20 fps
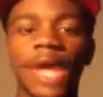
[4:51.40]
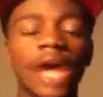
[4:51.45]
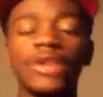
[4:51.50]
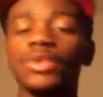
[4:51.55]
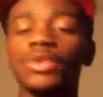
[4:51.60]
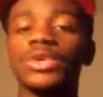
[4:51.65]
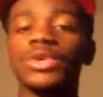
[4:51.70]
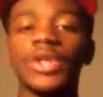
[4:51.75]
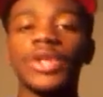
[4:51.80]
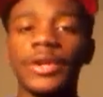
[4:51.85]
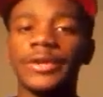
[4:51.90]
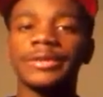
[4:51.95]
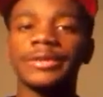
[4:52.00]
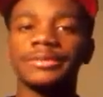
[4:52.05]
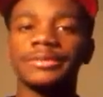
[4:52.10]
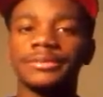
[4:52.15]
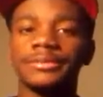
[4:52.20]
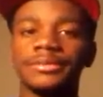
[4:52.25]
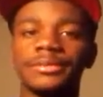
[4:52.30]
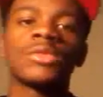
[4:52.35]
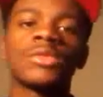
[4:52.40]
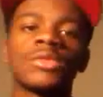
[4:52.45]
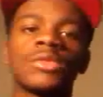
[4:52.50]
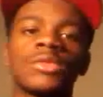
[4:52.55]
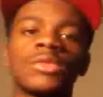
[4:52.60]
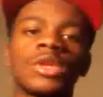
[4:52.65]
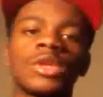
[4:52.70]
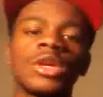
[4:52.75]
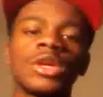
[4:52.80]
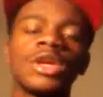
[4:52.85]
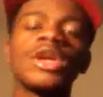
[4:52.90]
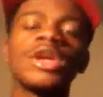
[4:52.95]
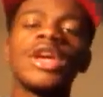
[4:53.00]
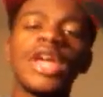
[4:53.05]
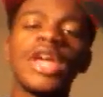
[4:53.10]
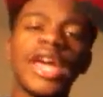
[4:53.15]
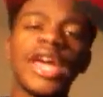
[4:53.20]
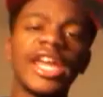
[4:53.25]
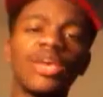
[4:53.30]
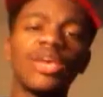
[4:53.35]
I don't care.
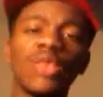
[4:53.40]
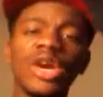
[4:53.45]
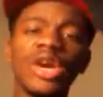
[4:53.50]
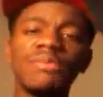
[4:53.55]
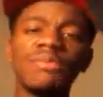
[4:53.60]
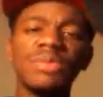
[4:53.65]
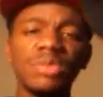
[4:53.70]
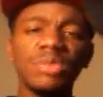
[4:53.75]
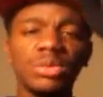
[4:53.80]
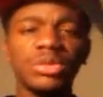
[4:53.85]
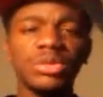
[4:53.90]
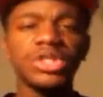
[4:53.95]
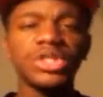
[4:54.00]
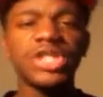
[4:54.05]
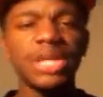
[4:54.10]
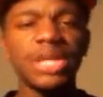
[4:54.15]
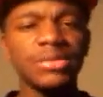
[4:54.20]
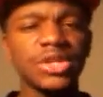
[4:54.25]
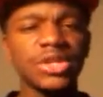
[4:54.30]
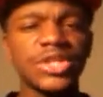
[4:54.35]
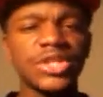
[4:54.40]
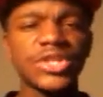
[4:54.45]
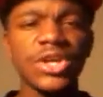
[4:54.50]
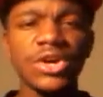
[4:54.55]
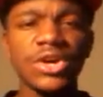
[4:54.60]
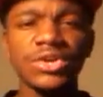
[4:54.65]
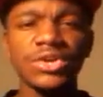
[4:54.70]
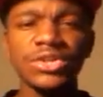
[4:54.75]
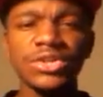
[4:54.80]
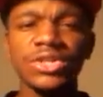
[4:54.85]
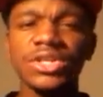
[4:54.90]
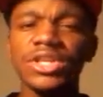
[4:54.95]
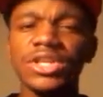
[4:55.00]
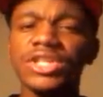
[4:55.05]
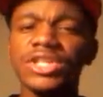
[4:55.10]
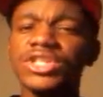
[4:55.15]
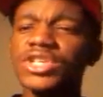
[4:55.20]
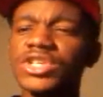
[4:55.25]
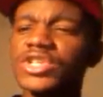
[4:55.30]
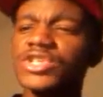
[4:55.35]
And the way people be jamming the songs
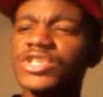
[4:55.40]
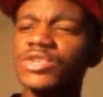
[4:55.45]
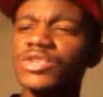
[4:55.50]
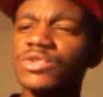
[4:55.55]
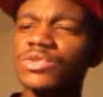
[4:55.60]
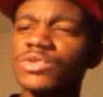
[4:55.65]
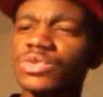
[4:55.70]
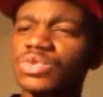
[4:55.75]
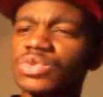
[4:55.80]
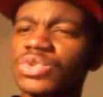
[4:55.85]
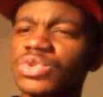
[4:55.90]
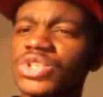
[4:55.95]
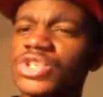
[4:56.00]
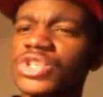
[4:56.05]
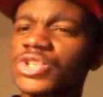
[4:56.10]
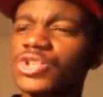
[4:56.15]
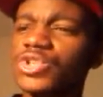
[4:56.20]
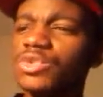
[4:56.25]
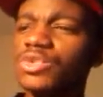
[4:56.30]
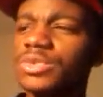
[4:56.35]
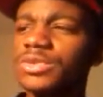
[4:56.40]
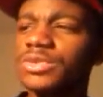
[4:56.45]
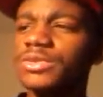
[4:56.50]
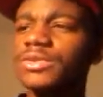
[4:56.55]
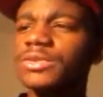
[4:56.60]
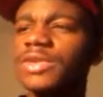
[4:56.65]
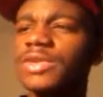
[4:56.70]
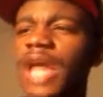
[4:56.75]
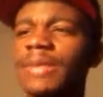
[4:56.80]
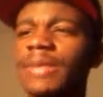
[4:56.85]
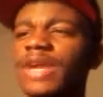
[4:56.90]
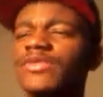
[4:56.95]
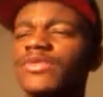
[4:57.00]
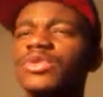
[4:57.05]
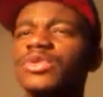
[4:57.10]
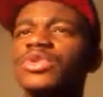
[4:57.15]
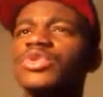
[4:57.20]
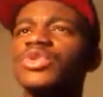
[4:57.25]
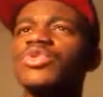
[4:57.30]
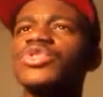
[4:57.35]
is just so stupid. I'm not
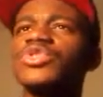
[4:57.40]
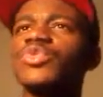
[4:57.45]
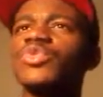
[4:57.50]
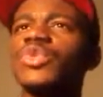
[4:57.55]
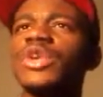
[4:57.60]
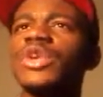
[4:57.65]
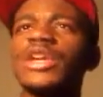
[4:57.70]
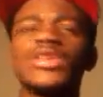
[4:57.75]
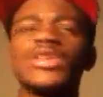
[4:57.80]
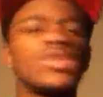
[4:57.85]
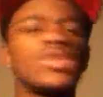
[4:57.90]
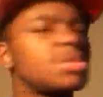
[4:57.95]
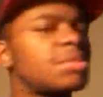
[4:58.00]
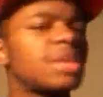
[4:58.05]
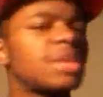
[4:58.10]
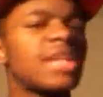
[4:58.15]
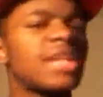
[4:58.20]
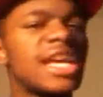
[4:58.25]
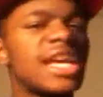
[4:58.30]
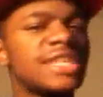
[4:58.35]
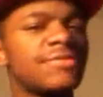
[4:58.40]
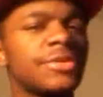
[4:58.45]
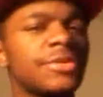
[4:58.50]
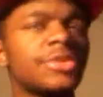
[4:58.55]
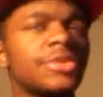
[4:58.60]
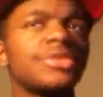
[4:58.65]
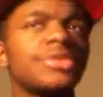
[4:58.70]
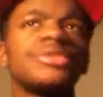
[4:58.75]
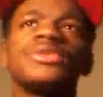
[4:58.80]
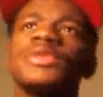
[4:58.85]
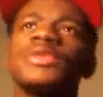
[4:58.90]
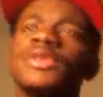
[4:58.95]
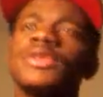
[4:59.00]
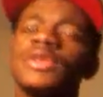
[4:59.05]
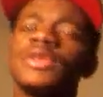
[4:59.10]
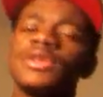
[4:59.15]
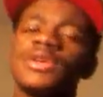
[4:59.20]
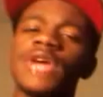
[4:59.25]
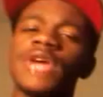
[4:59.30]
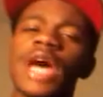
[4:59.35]
even going to use the word I used in my last video.
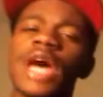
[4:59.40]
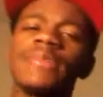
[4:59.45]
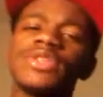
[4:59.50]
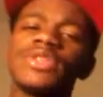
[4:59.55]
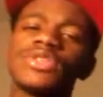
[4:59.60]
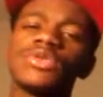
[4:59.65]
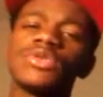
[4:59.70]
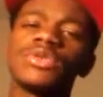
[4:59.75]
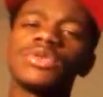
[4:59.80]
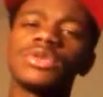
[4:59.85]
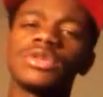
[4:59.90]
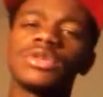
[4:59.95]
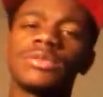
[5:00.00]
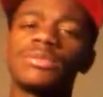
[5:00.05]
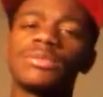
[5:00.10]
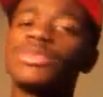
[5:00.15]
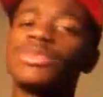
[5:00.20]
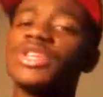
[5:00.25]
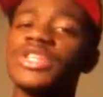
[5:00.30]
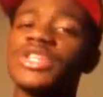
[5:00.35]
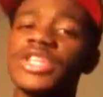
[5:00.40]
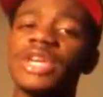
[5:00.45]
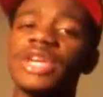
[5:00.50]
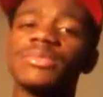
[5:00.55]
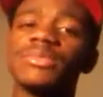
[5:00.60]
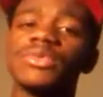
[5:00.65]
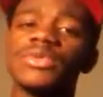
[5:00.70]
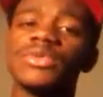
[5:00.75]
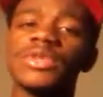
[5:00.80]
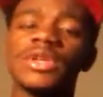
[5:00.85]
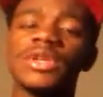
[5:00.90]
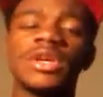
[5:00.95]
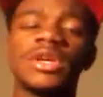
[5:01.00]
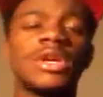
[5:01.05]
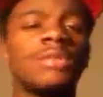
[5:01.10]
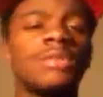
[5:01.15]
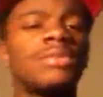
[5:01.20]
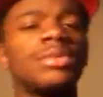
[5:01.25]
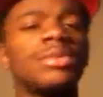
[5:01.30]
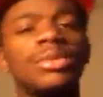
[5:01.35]
I'm just going to put examples.
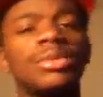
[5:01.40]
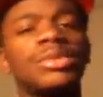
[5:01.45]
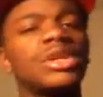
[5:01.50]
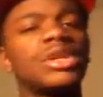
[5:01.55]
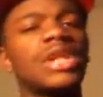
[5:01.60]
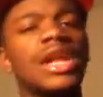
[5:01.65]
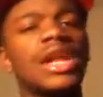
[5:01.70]
People be